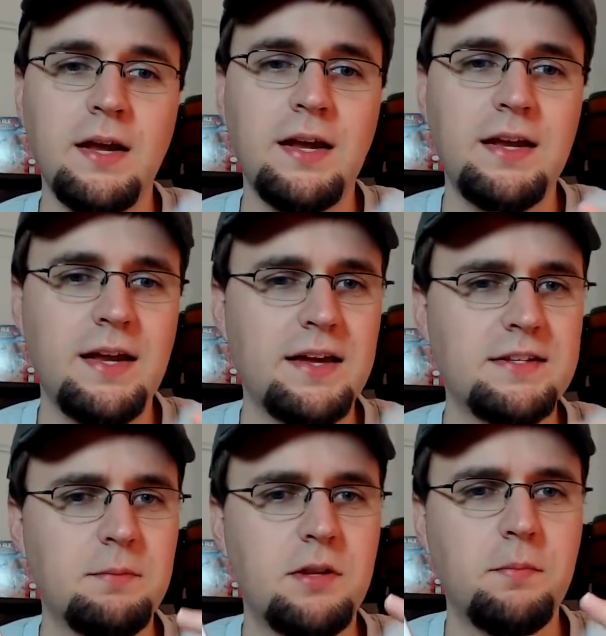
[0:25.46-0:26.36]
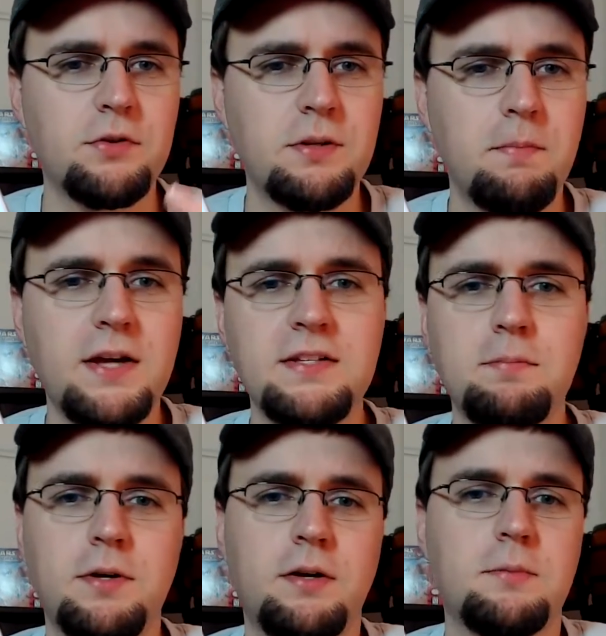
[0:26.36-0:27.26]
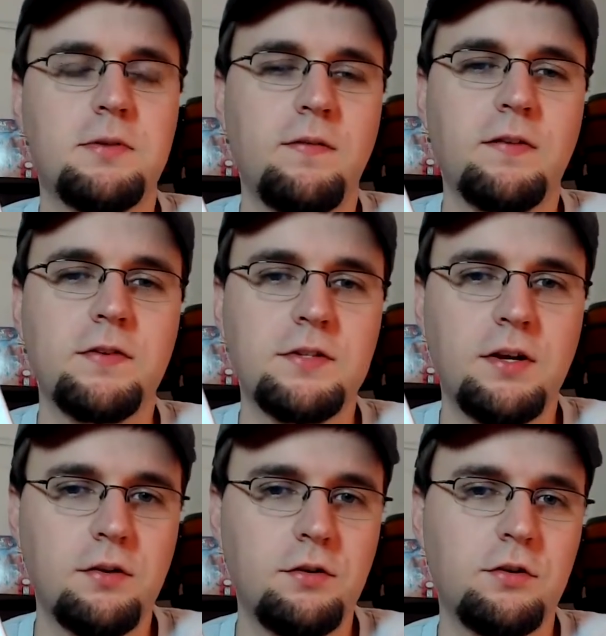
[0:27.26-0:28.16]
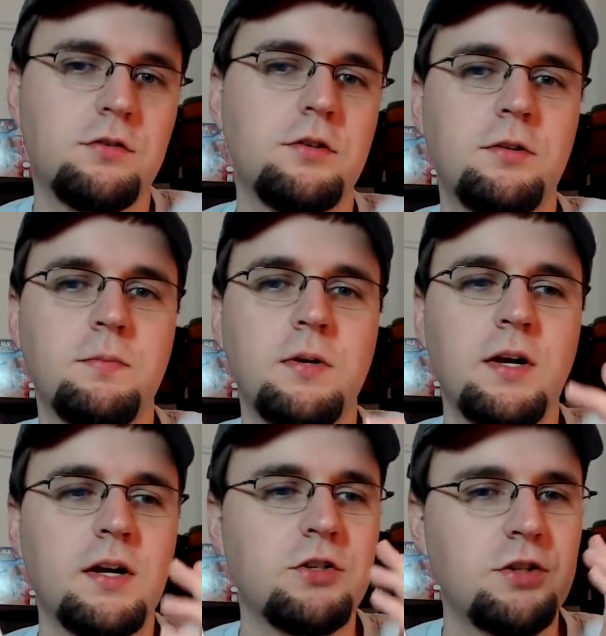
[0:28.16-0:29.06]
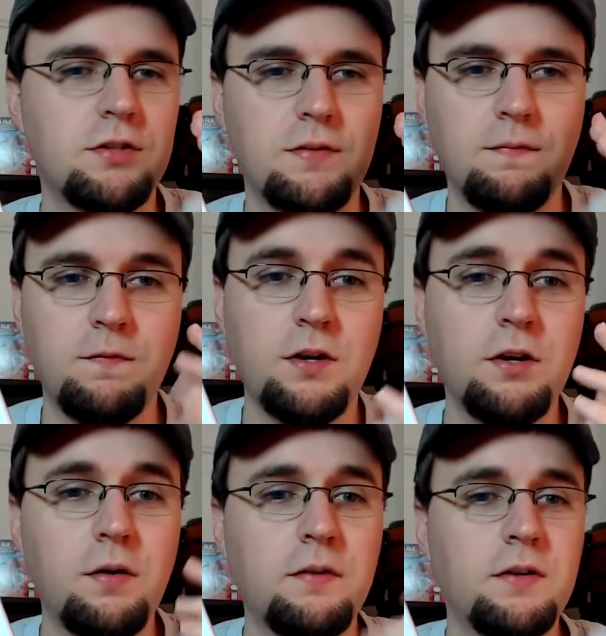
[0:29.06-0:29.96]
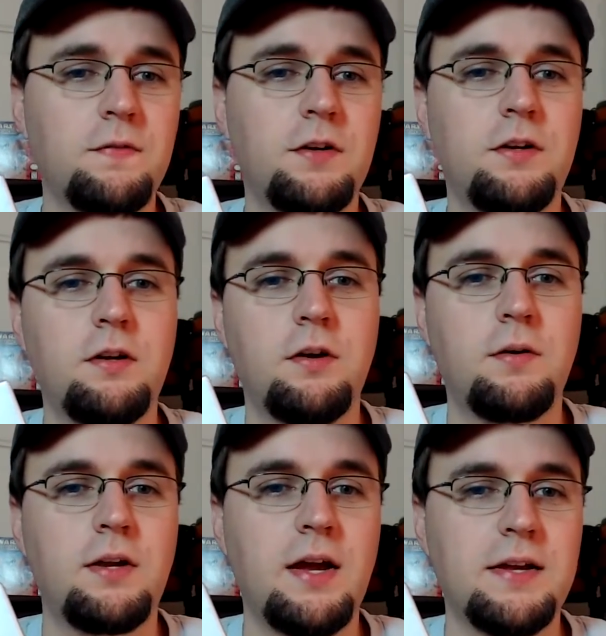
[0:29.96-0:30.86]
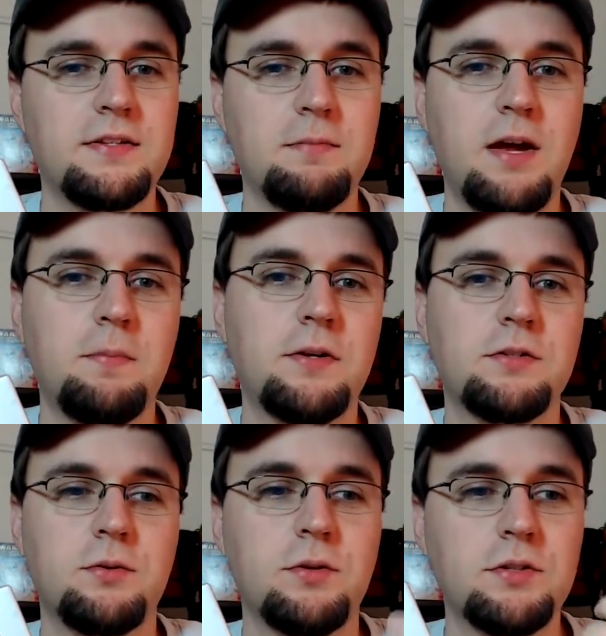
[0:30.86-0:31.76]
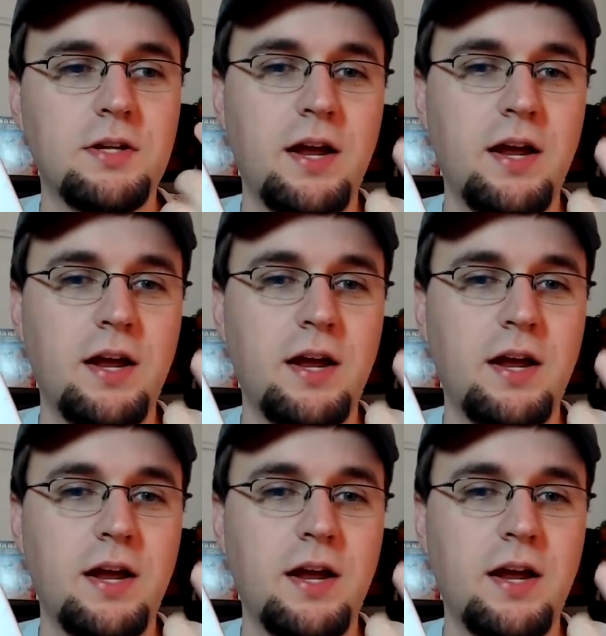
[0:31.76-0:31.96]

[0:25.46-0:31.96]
He has some of the most amazing pickups I've ever seen on YouTube. Just video after video, he has some epic scores that